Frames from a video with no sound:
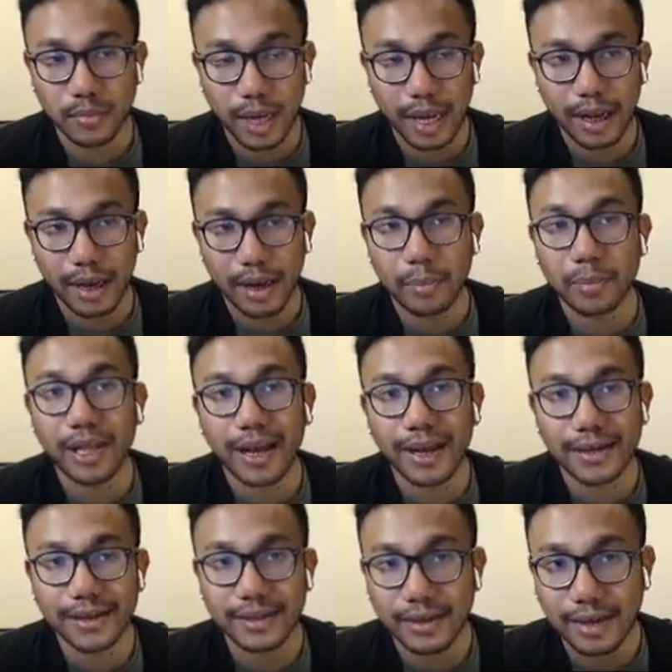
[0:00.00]

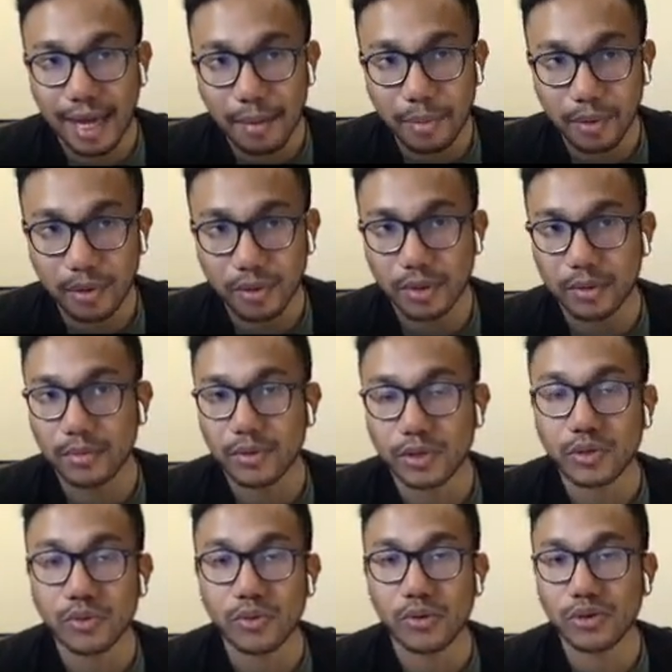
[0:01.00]
applying their capital
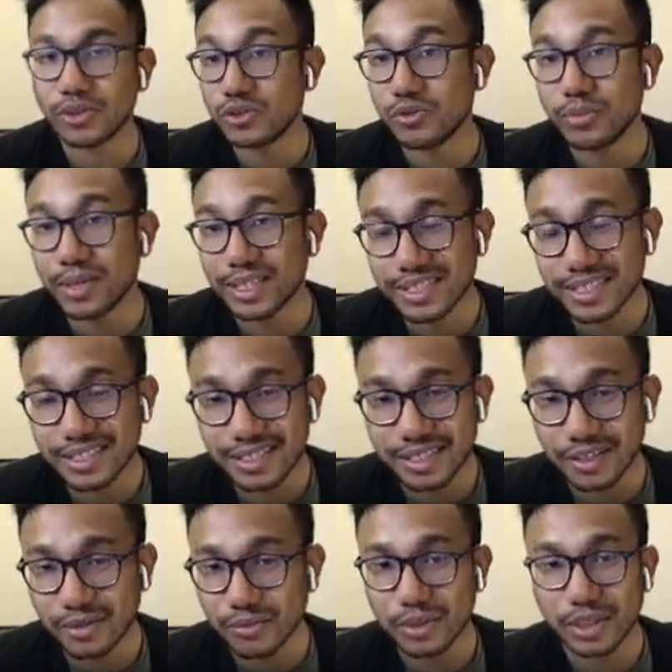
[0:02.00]
towards new business, and
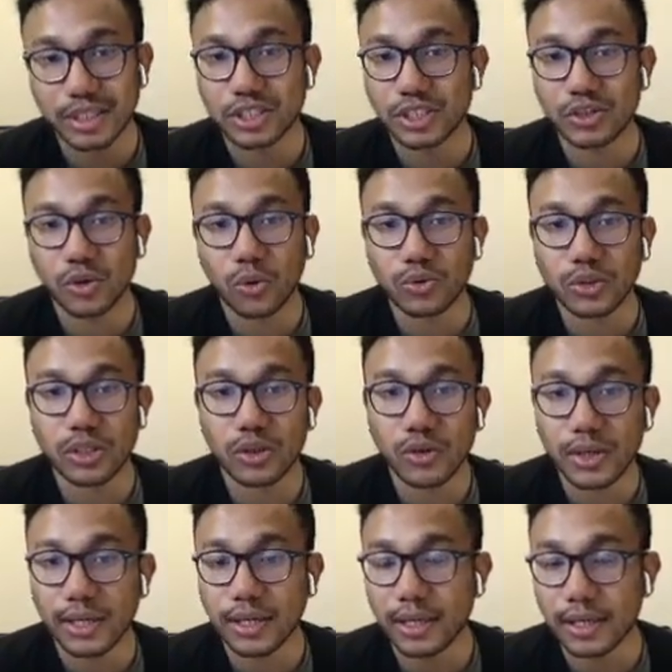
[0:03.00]
they're really just only
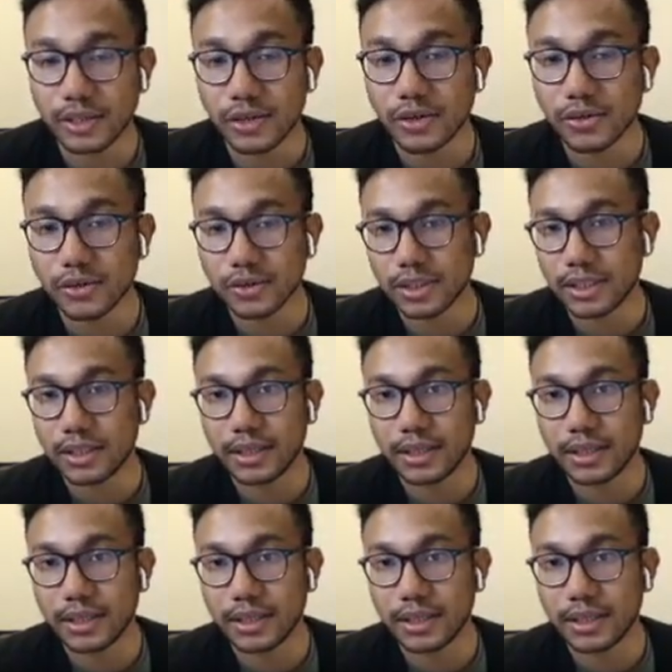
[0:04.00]
looking internally